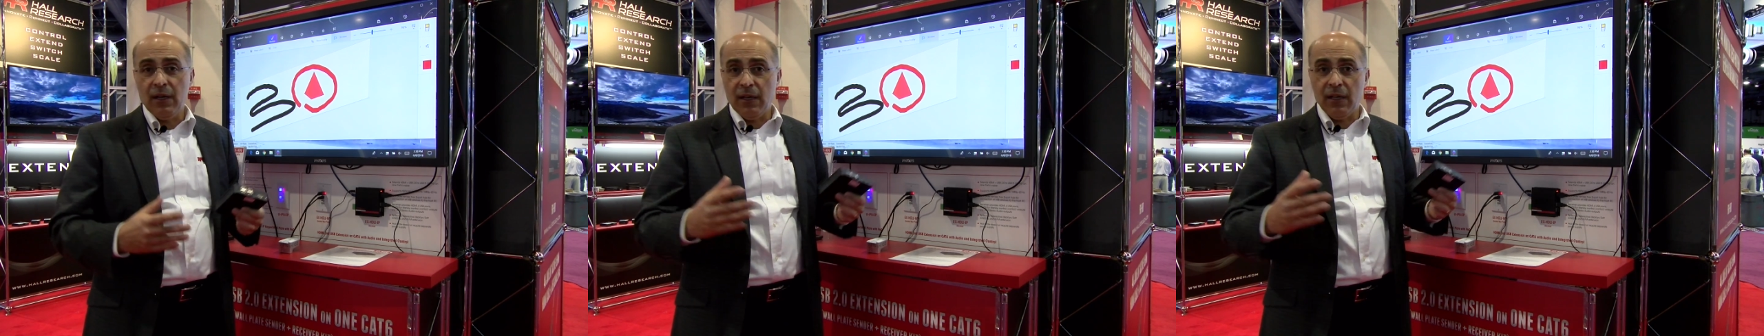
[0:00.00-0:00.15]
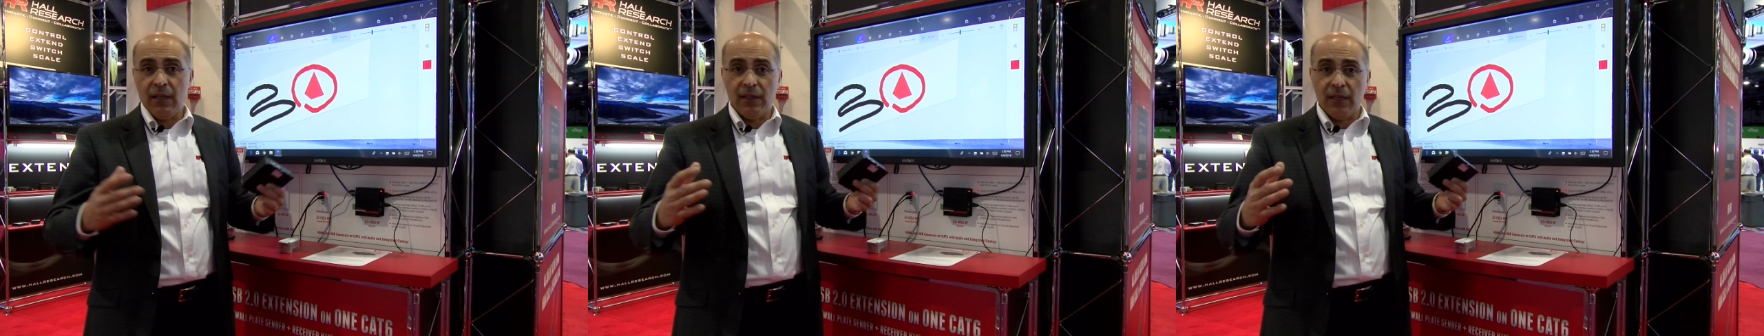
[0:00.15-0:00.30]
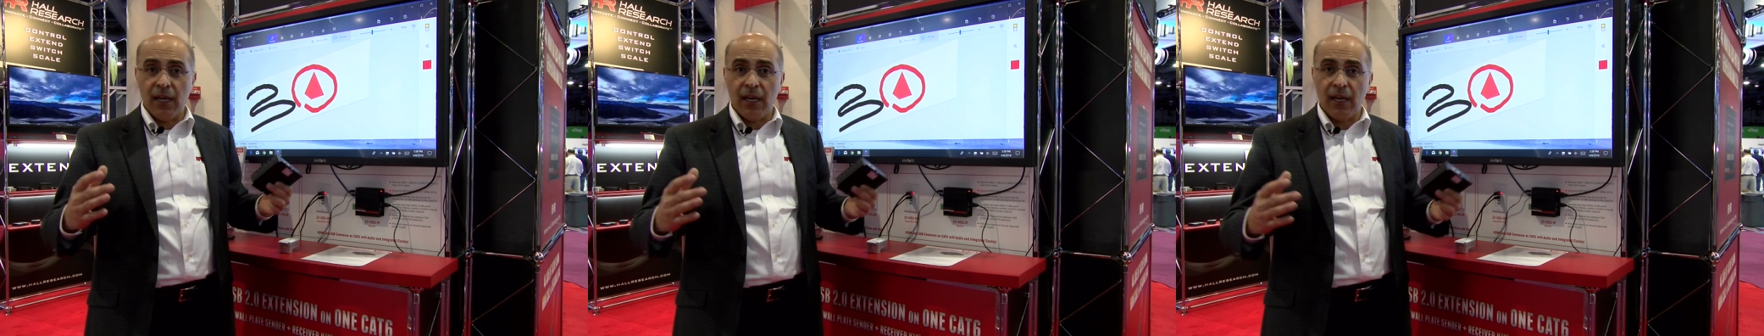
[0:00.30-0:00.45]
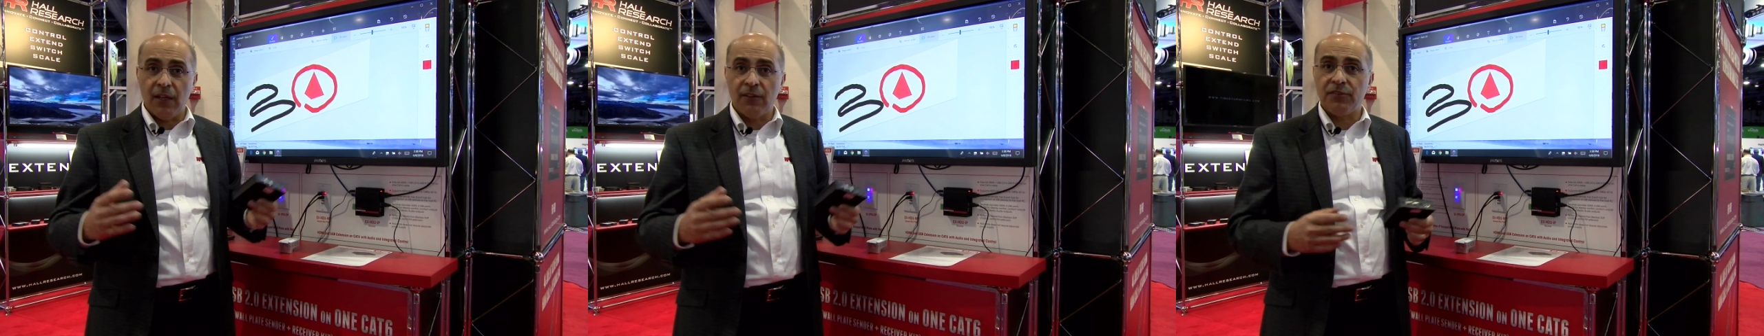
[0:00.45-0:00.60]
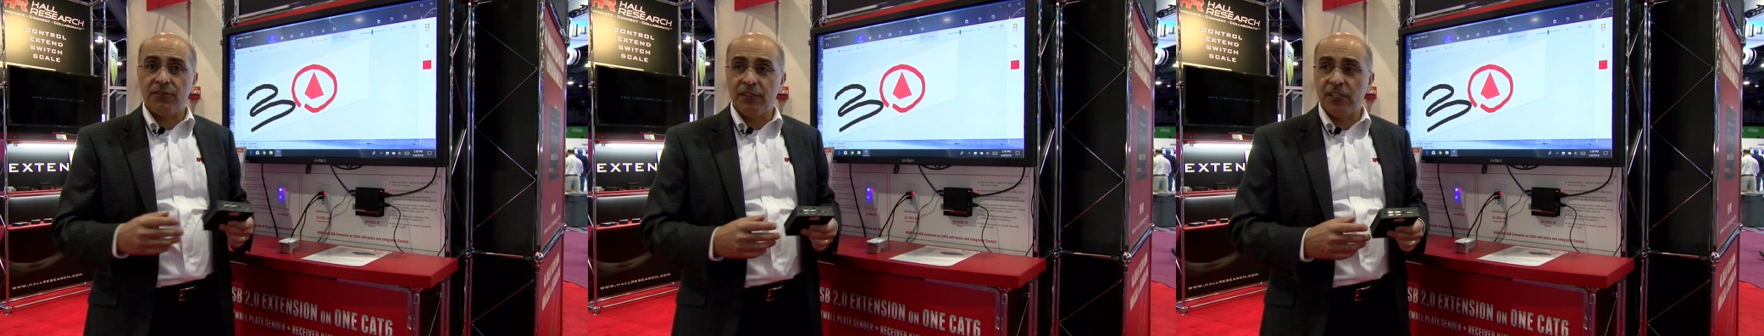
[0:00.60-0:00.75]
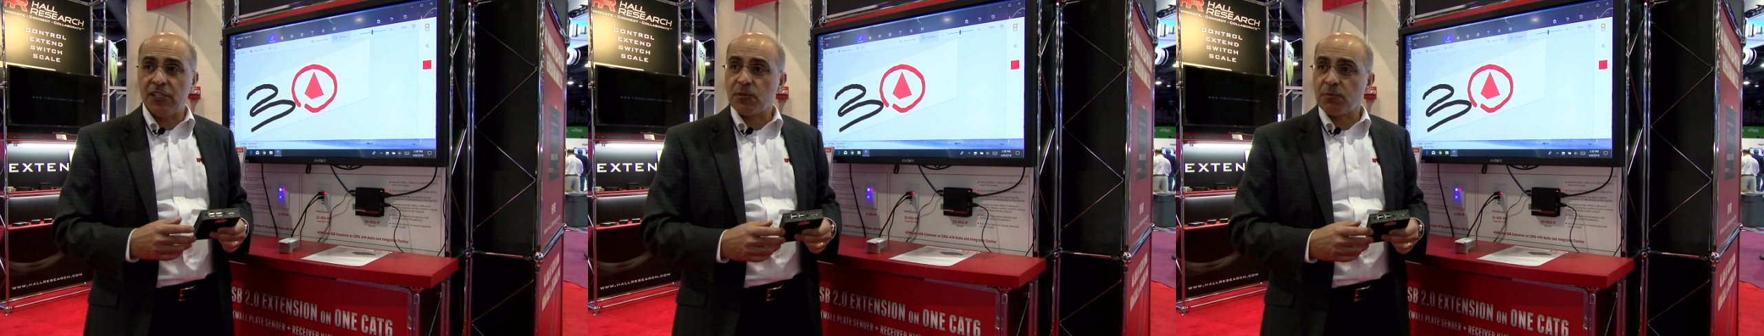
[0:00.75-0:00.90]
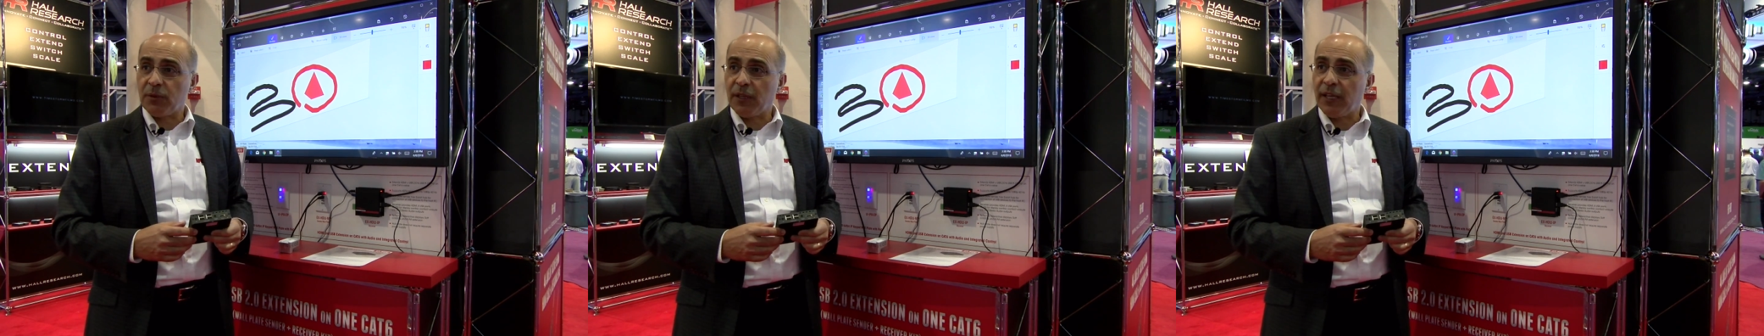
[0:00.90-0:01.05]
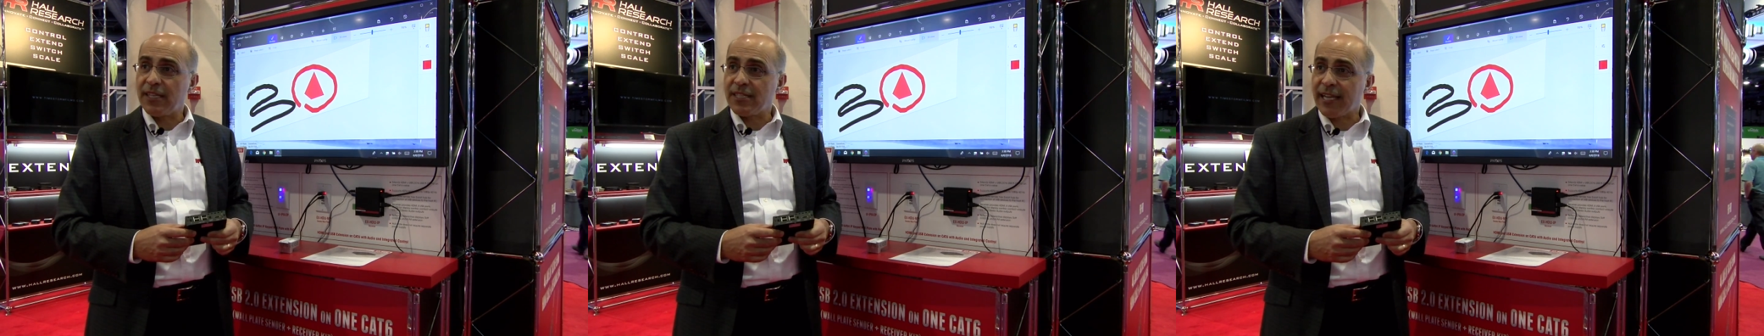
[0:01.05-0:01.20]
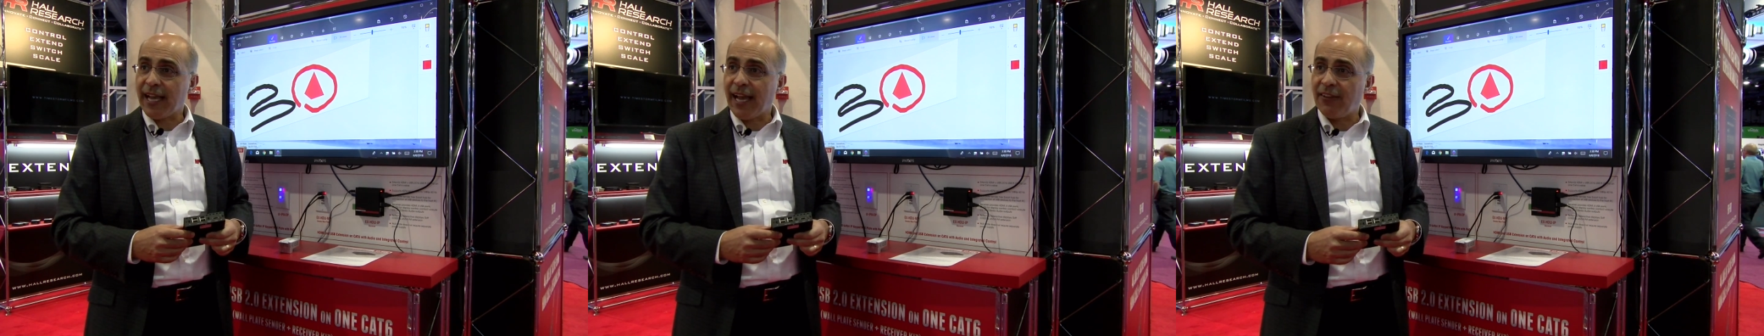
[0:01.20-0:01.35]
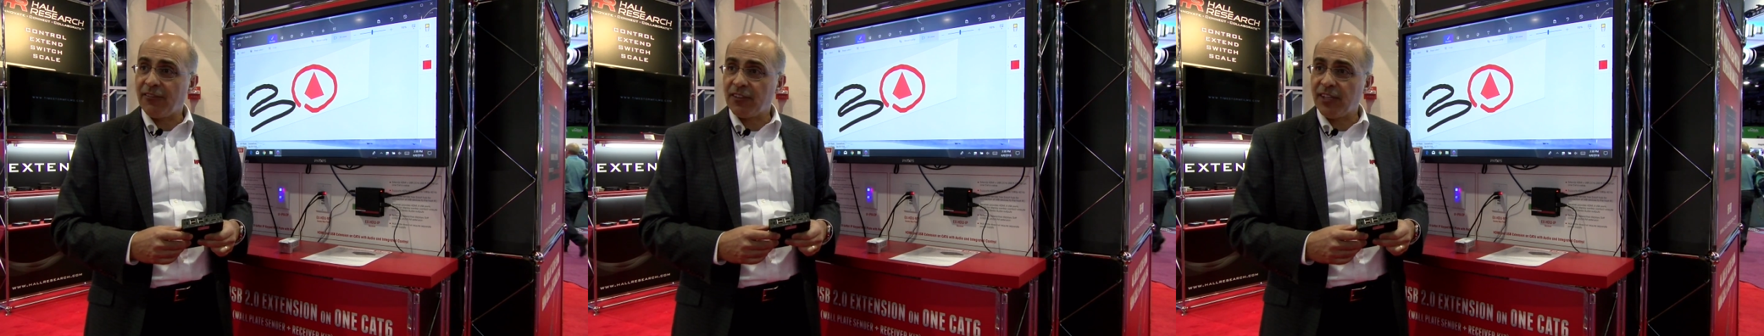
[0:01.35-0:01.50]
a lot of displays
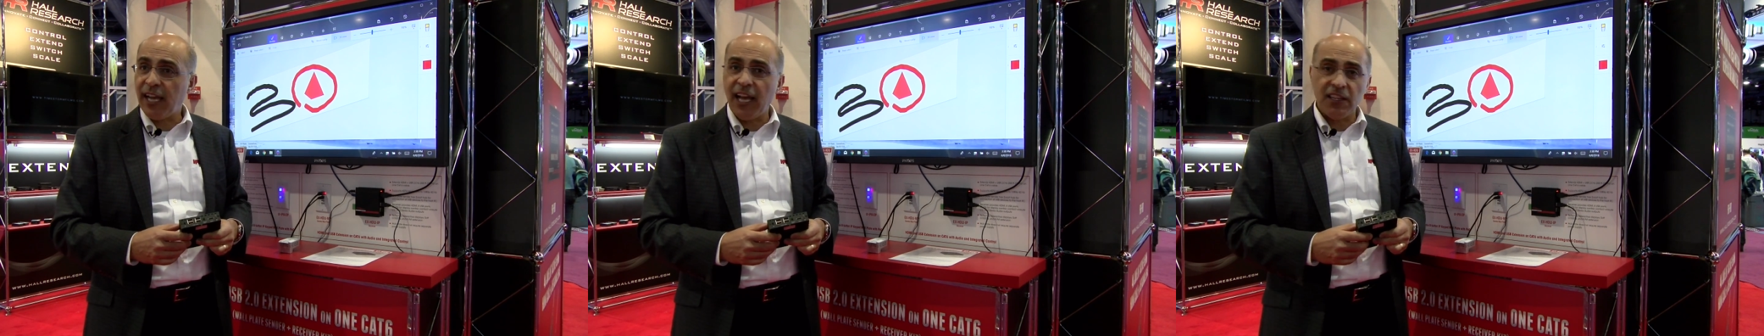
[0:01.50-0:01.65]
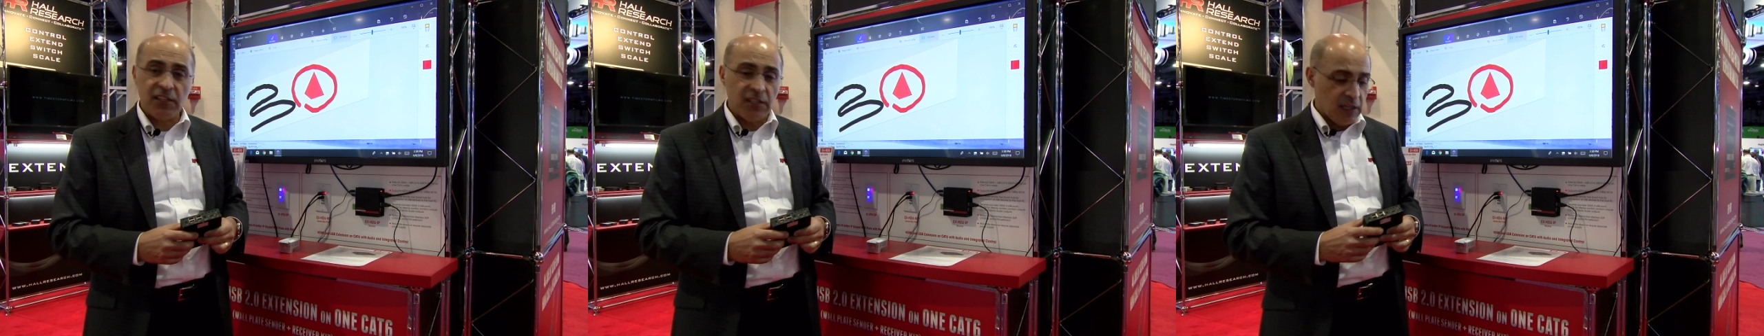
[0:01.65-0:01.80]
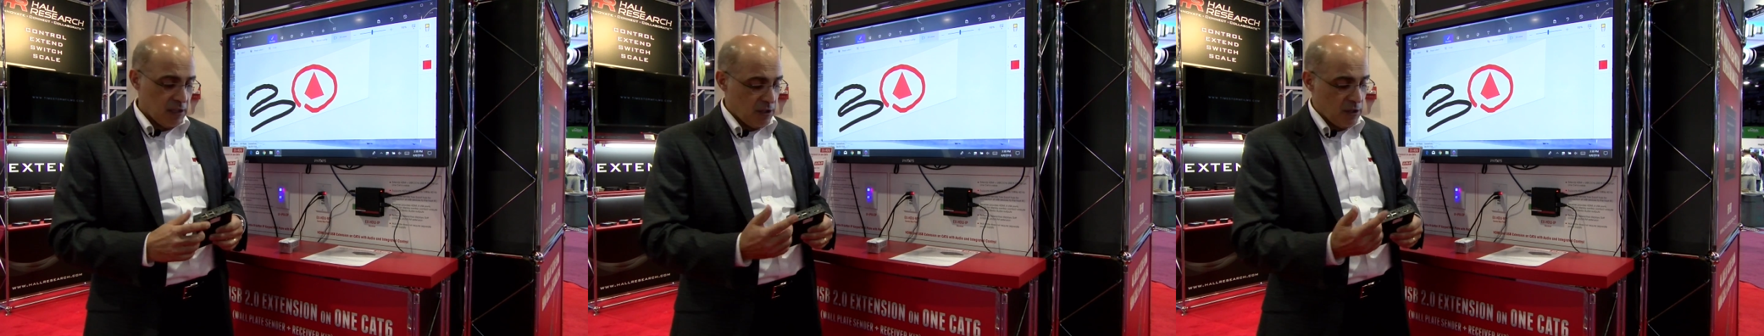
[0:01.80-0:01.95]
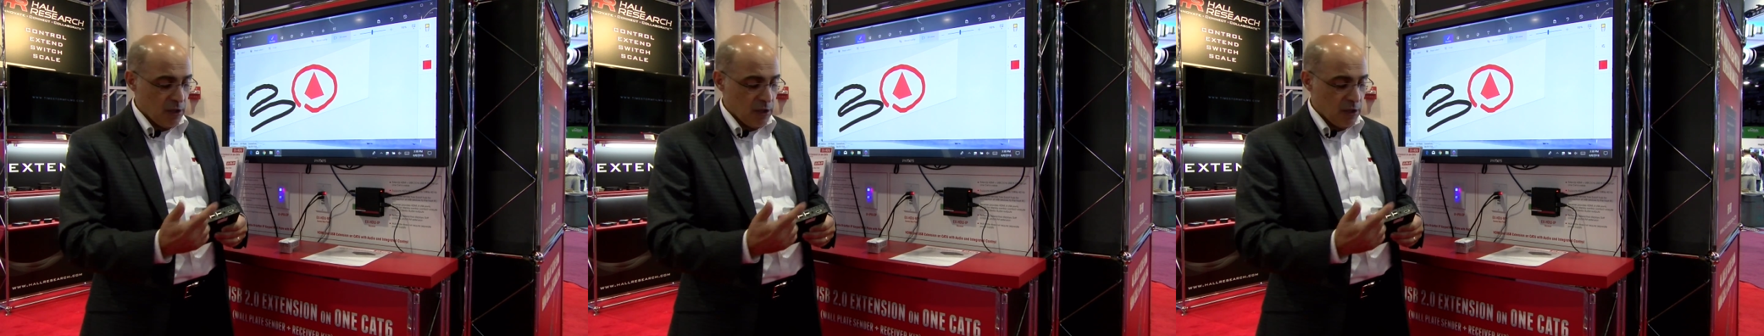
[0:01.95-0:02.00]
have that.